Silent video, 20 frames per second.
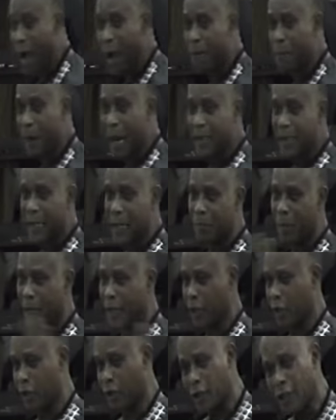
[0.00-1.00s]
have planted
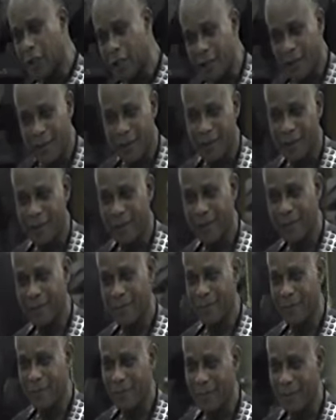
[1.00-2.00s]
many churches
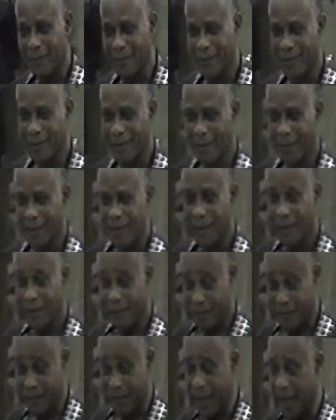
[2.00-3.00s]

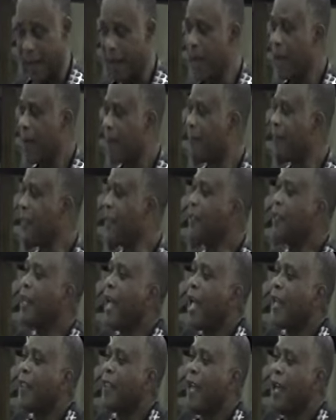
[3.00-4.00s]
there. The
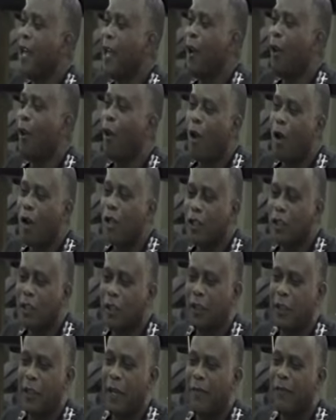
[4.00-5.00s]
day they
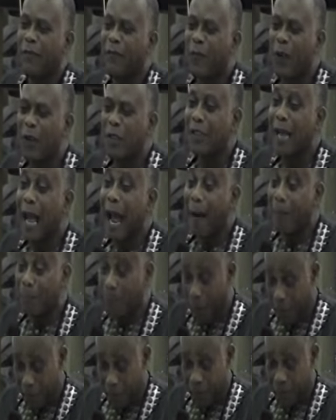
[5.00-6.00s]
launched their first
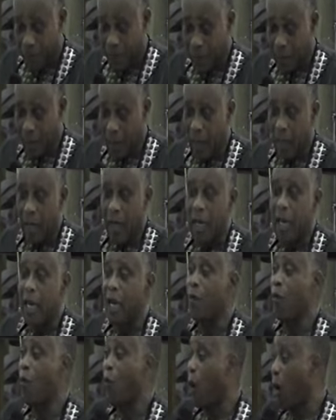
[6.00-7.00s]
album
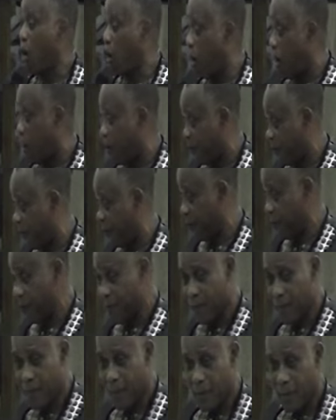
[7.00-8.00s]
in Wolof,
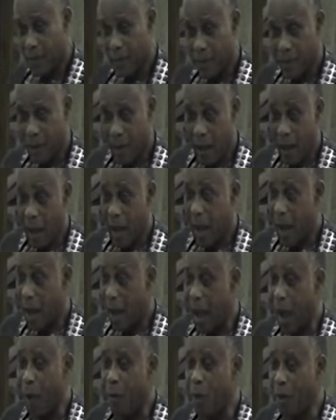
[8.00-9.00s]

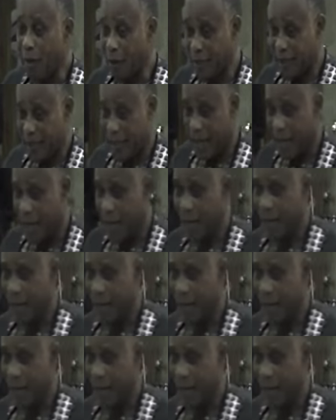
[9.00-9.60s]
I was there.